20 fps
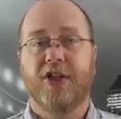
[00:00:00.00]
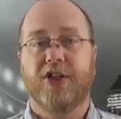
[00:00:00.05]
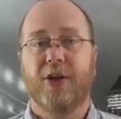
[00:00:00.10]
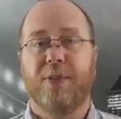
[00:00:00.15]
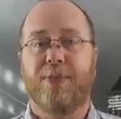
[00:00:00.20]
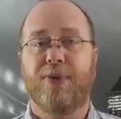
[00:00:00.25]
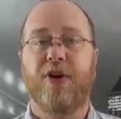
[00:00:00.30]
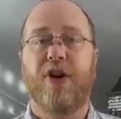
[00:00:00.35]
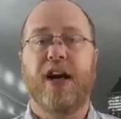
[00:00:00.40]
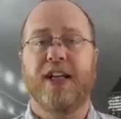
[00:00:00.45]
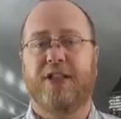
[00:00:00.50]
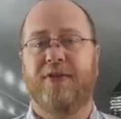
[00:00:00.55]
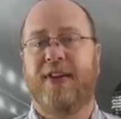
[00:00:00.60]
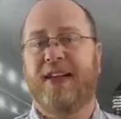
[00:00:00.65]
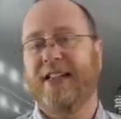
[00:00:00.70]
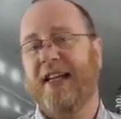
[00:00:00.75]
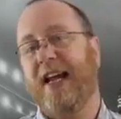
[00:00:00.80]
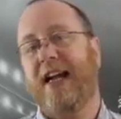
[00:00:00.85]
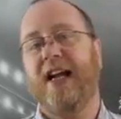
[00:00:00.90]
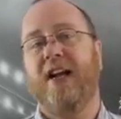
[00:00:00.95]
the price of
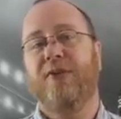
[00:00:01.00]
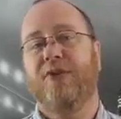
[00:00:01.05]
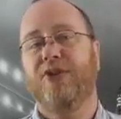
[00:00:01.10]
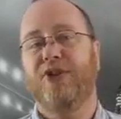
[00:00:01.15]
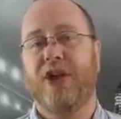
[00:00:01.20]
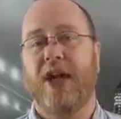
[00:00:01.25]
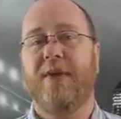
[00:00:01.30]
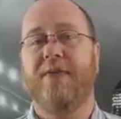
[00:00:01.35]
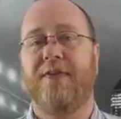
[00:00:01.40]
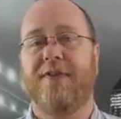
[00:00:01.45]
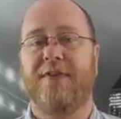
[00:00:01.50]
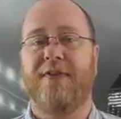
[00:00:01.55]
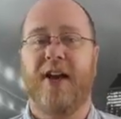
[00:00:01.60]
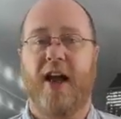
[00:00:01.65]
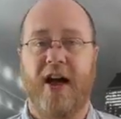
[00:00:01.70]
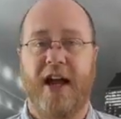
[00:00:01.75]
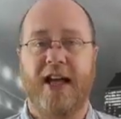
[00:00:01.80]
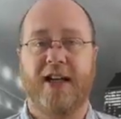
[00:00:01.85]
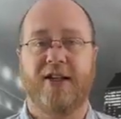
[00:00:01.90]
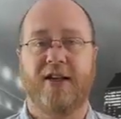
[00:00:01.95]
exactly the same
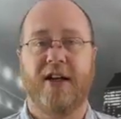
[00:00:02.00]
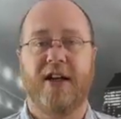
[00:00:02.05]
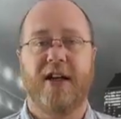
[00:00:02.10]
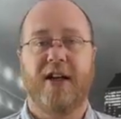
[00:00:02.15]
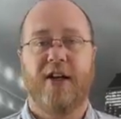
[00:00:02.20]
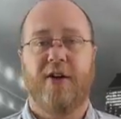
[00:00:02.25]
flight